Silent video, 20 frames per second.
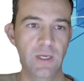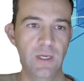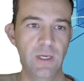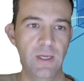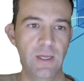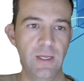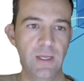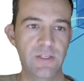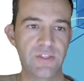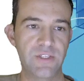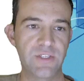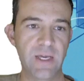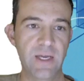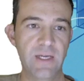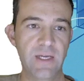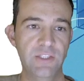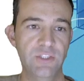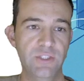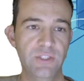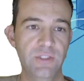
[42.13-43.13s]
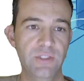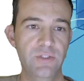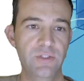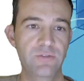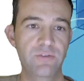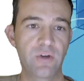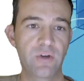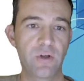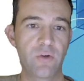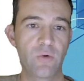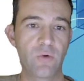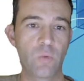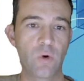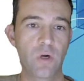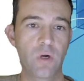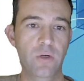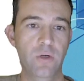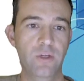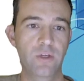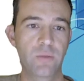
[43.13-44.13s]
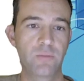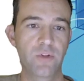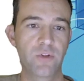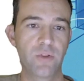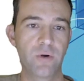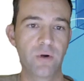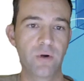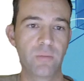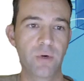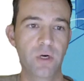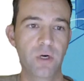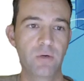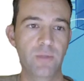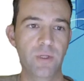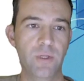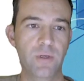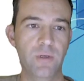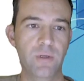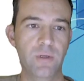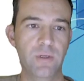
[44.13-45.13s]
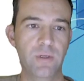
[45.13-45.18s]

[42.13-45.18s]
As Dash and his father walked up to their apartment,